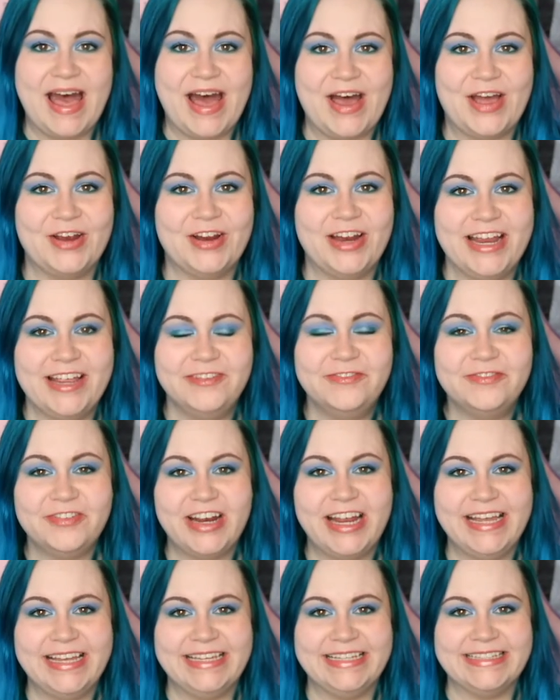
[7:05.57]
Alright
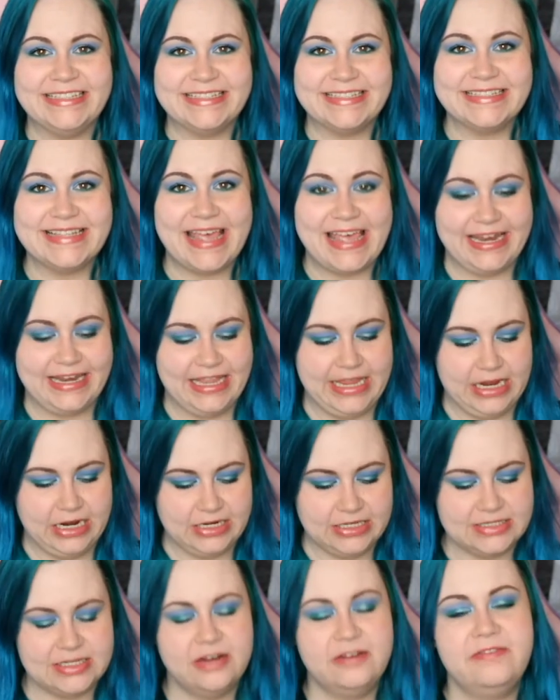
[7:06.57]
friends, and
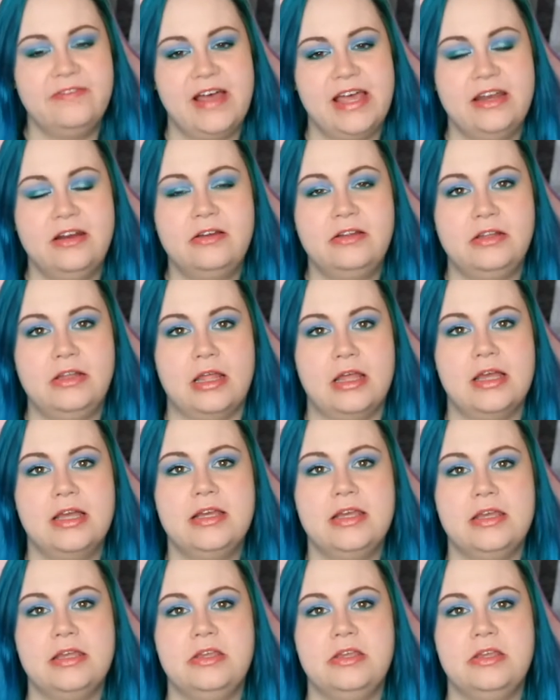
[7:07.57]
here's our final look